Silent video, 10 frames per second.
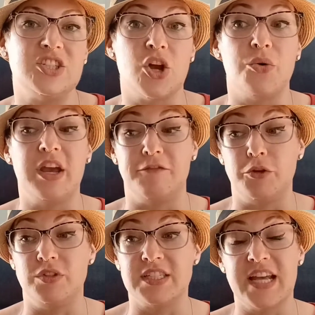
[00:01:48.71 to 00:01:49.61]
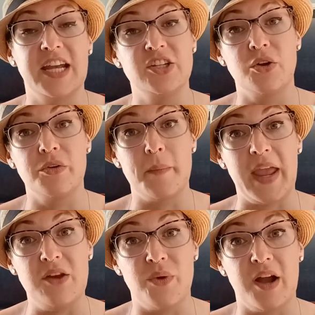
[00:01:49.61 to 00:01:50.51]
So if you decide to go to the
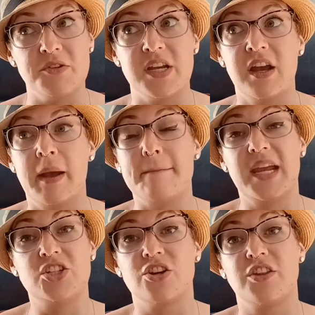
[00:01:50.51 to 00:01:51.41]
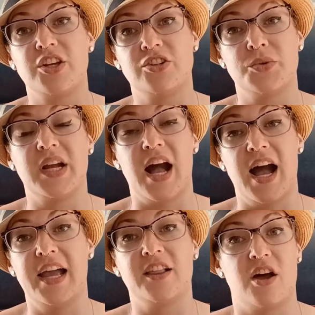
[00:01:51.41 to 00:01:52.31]
paint route, make sure that you're doing a
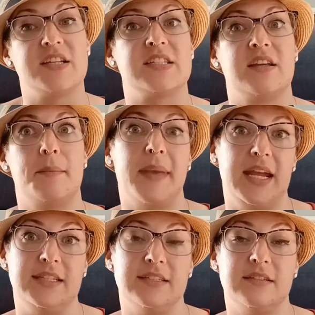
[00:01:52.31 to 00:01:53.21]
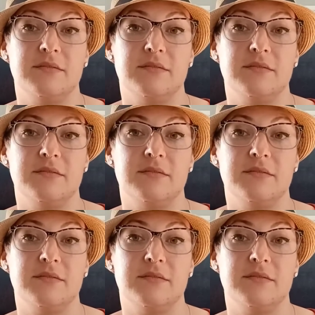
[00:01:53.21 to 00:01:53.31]
high gloss paint.